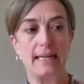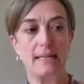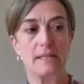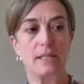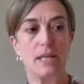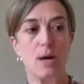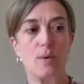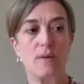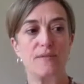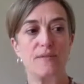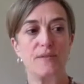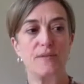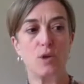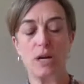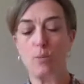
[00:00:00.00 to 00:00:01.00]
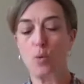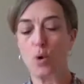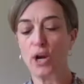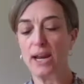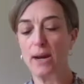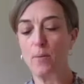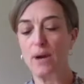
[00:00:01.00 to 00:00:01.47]
And so we started
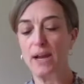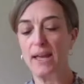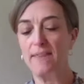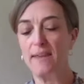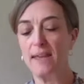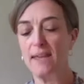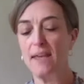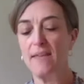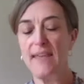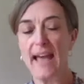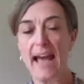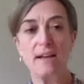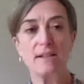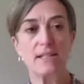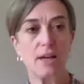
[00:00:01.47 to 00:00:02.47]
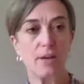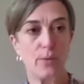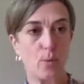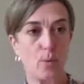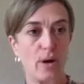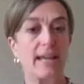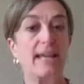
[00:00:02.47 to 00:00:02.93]
working with the Housing
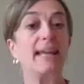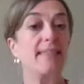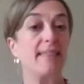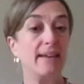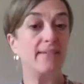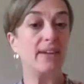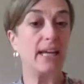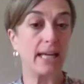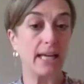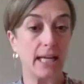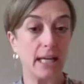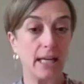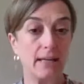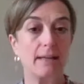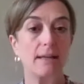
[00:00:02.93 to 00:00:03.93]
Authority in Libyan,